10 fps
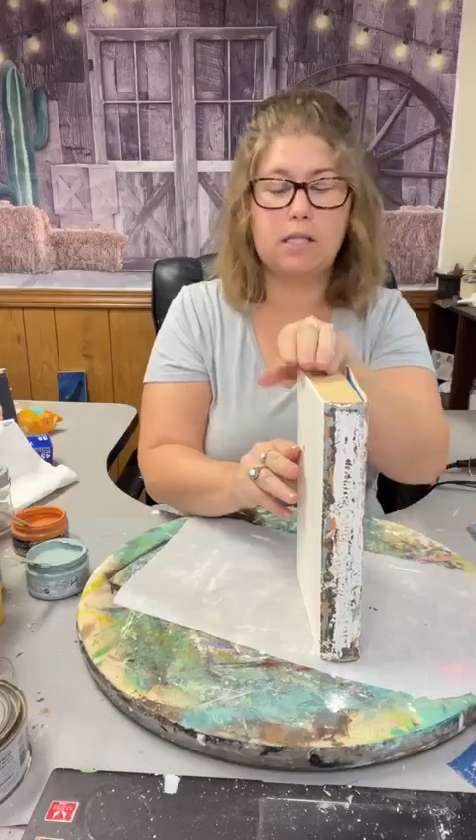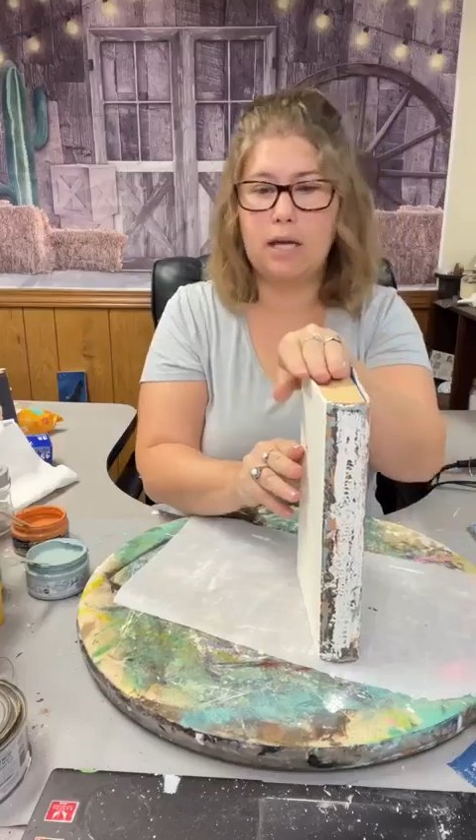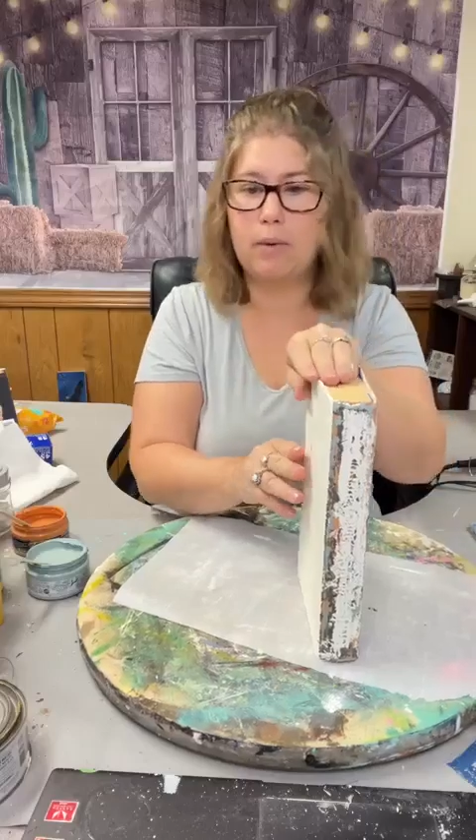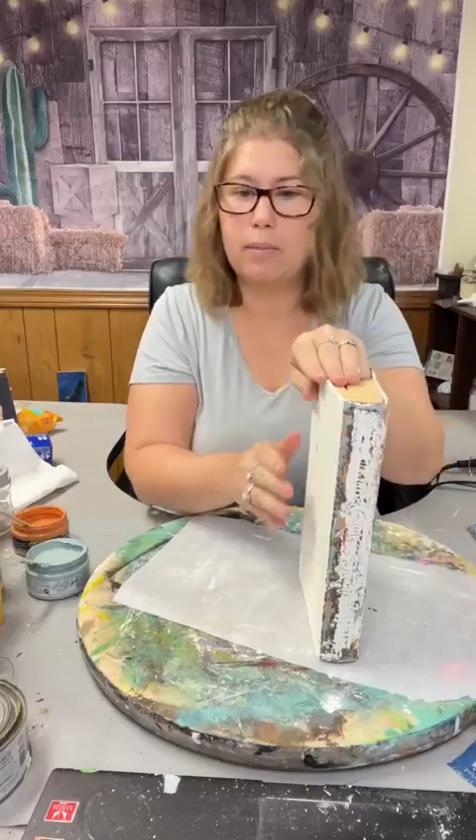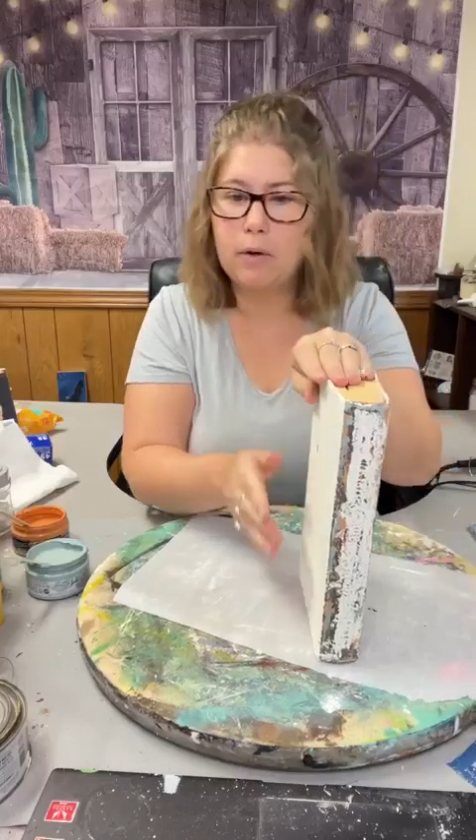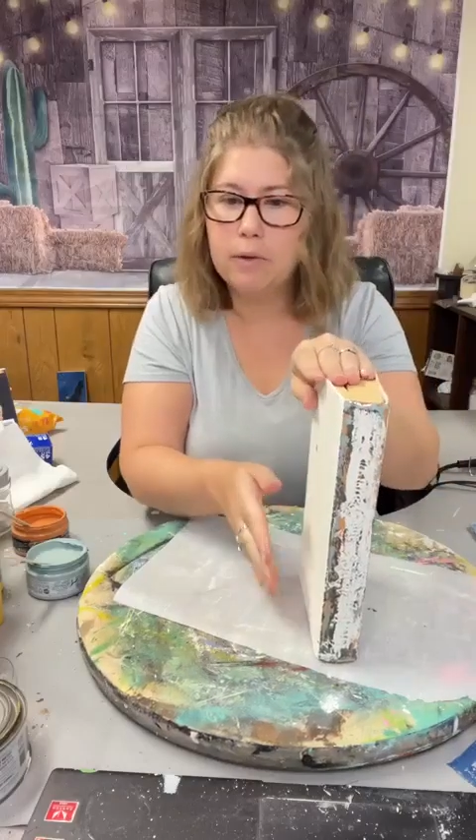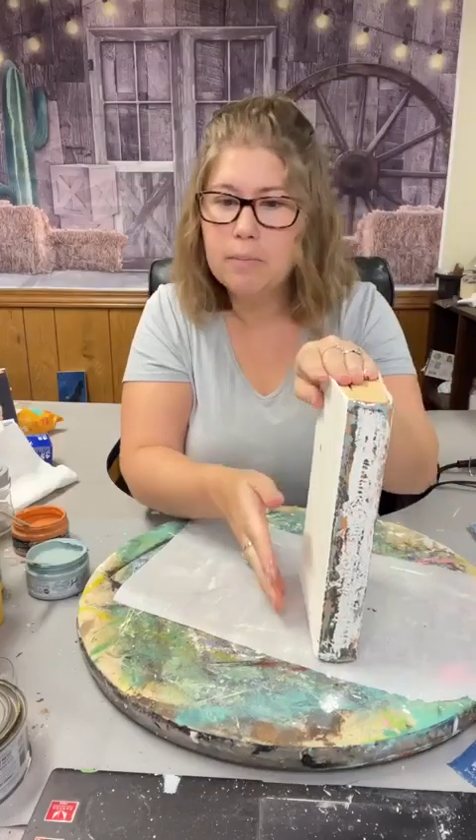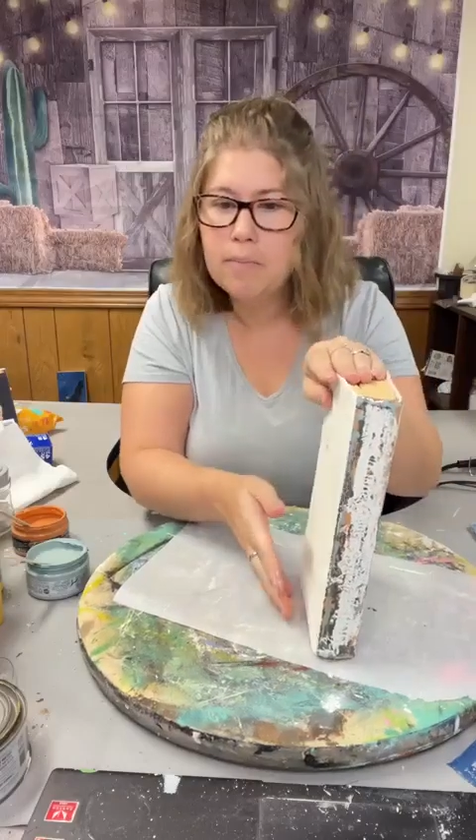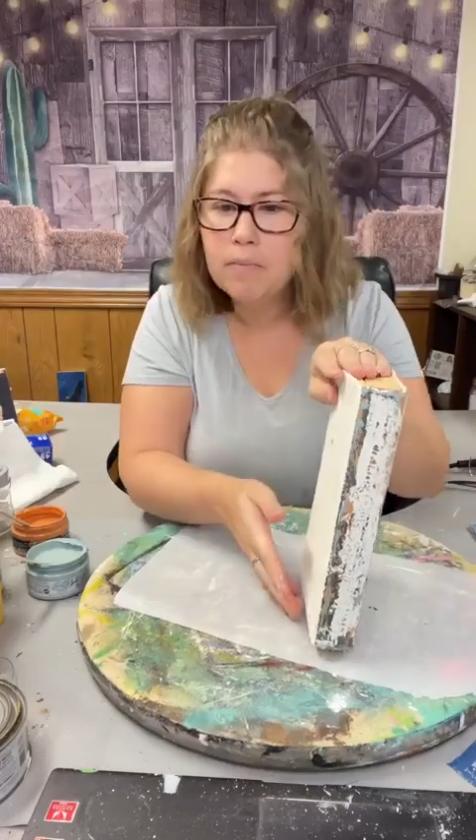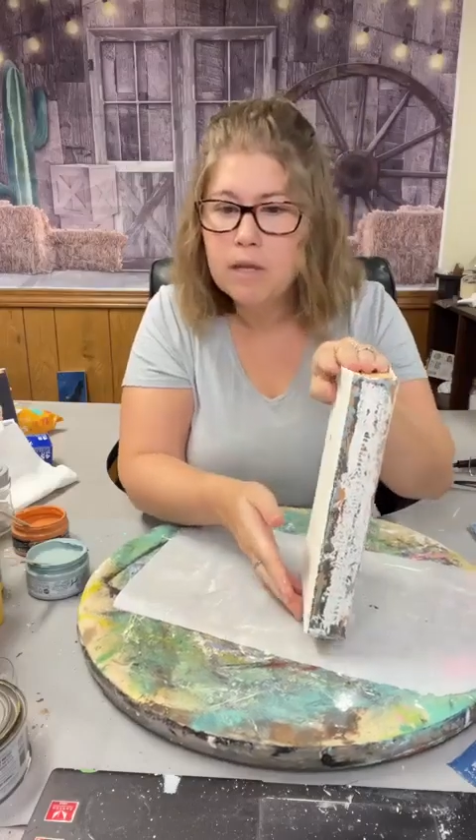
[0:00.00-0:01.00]
You say what I'm
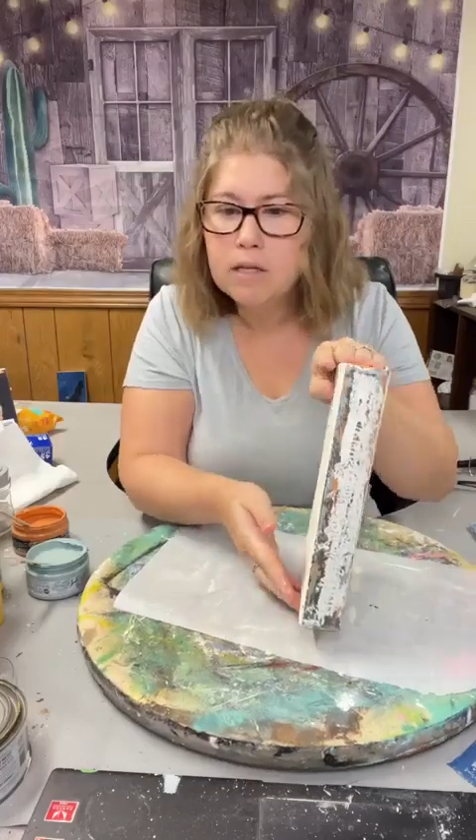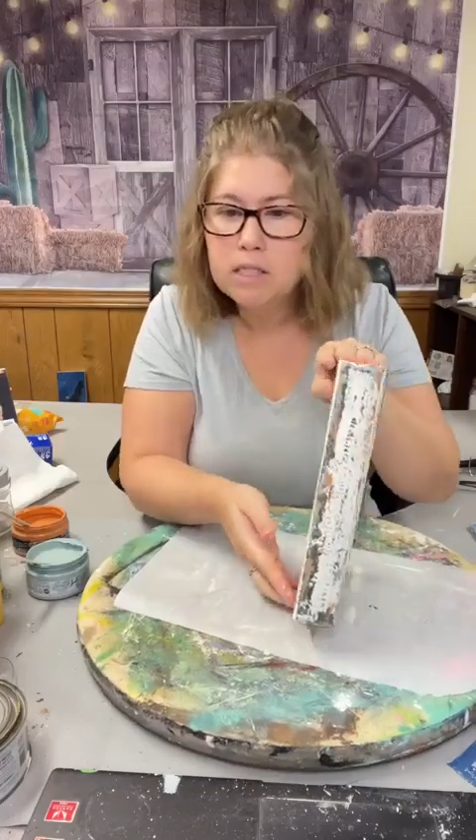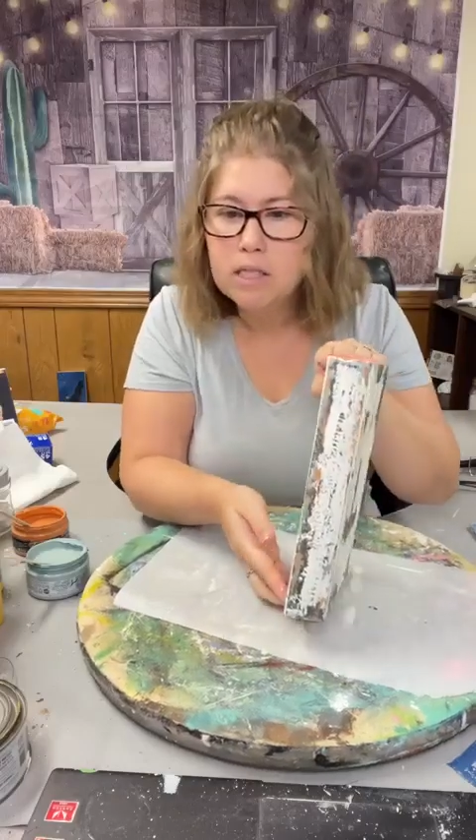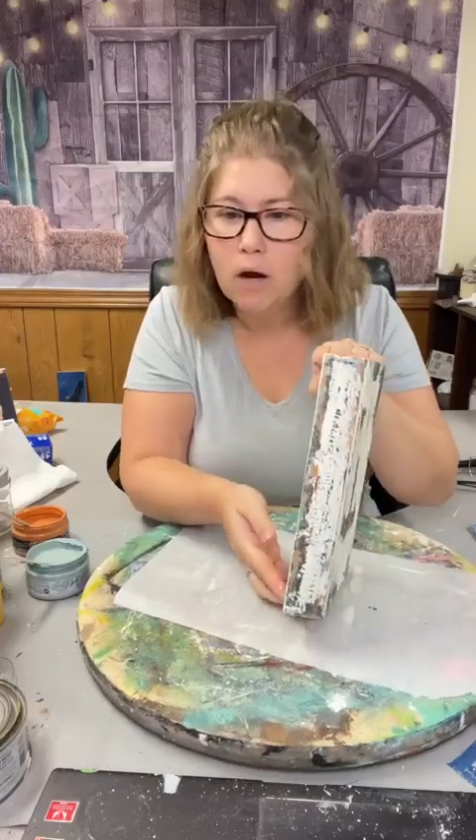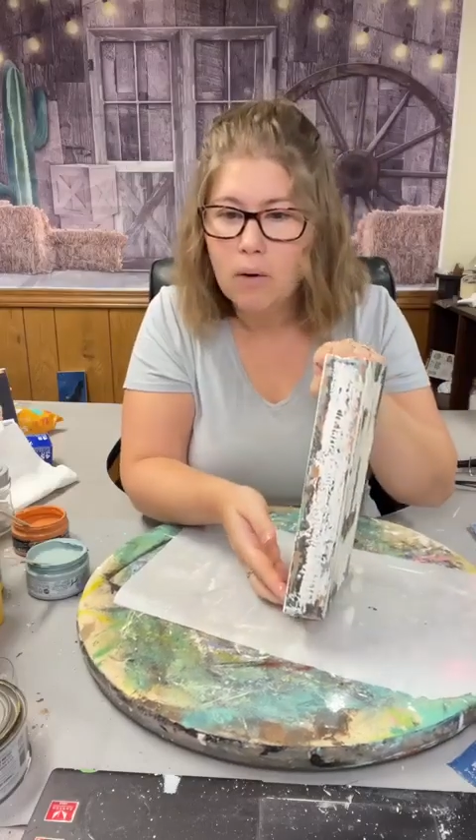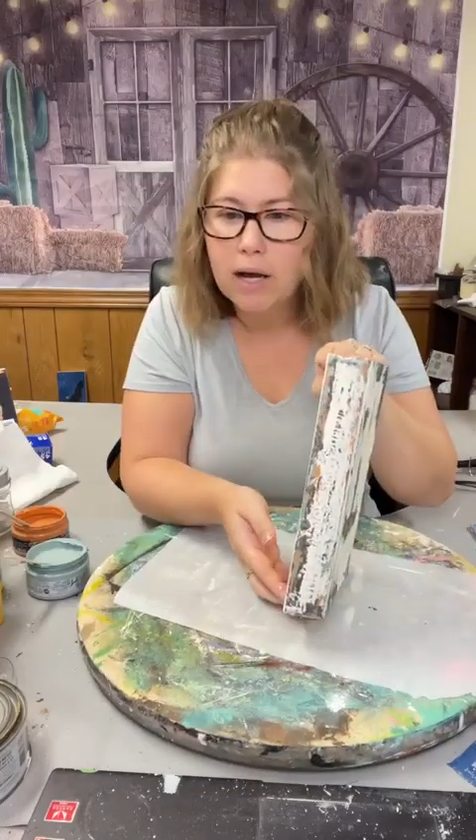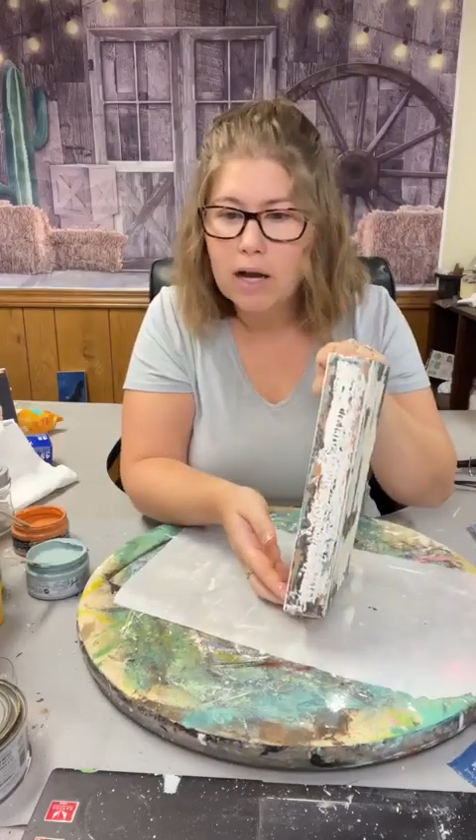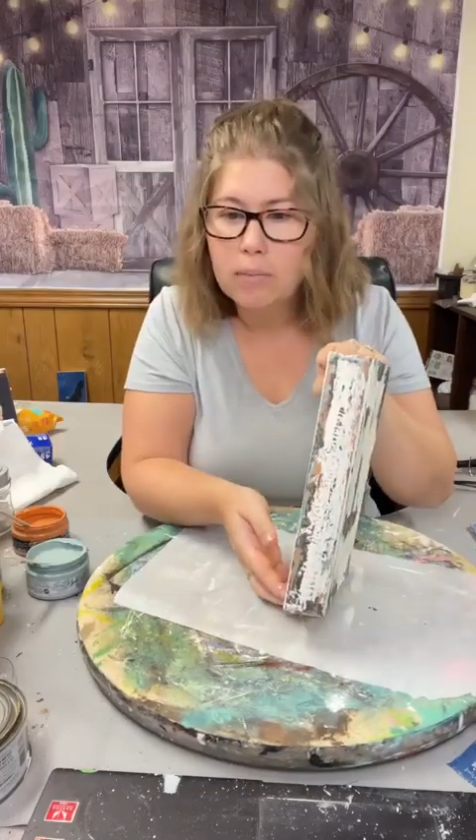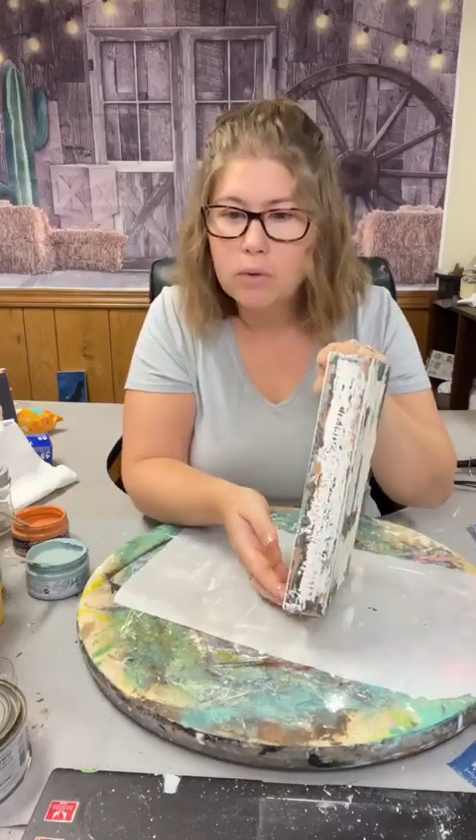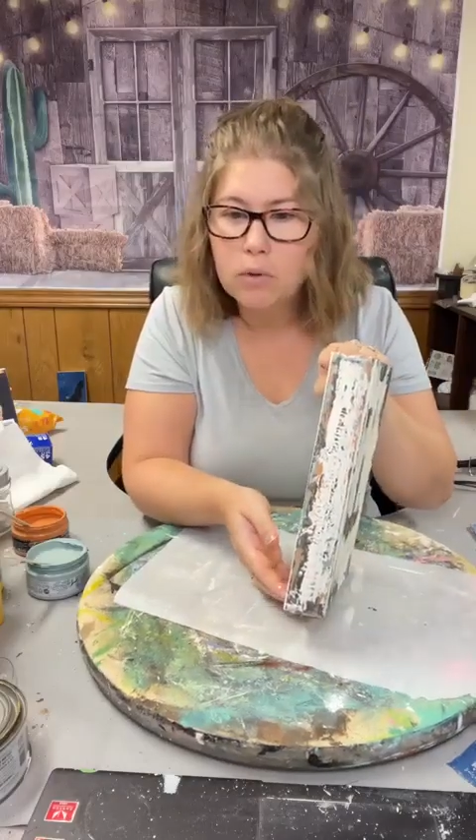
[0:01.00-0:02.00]
doing? So
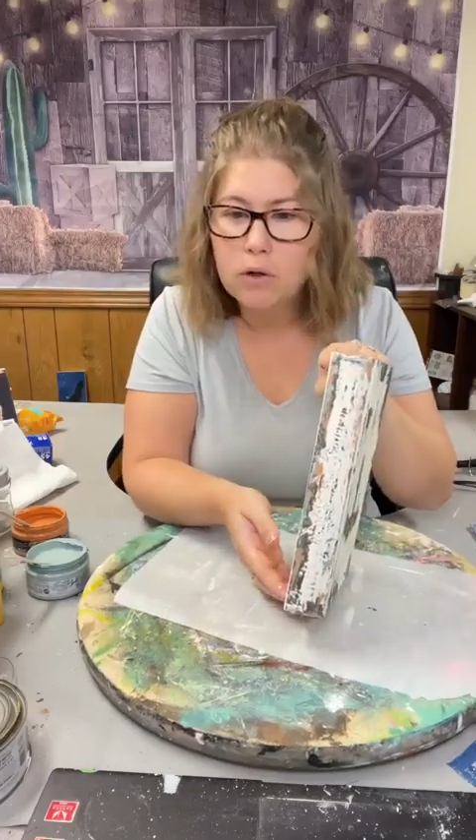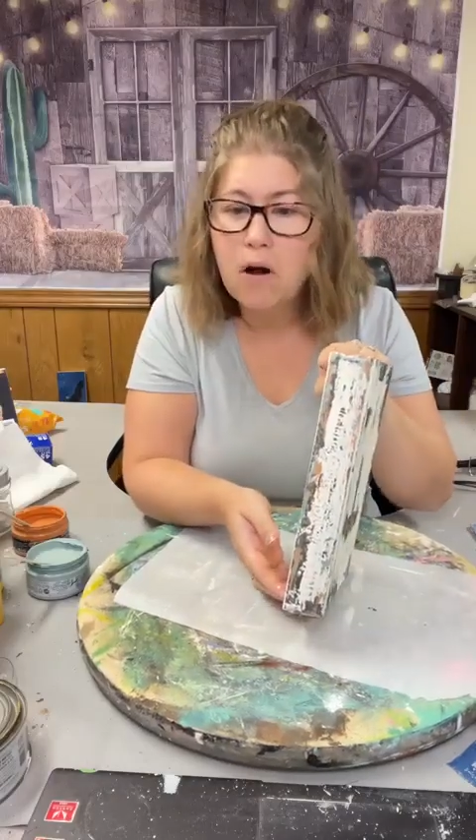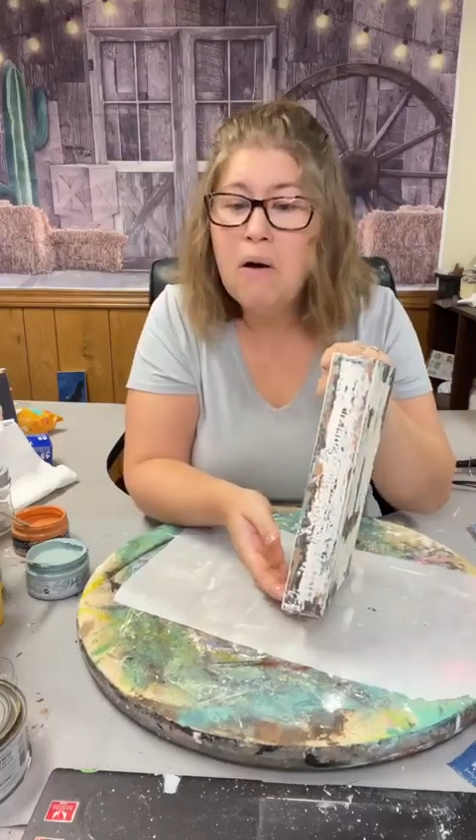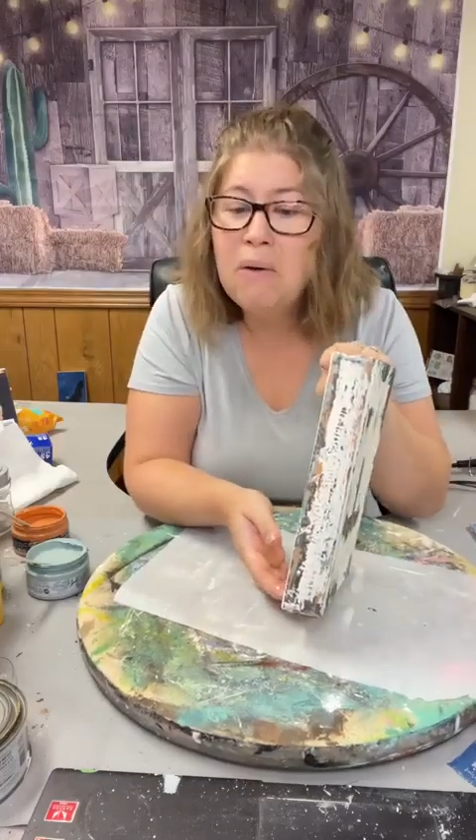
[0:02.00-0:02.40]
I got pulled over.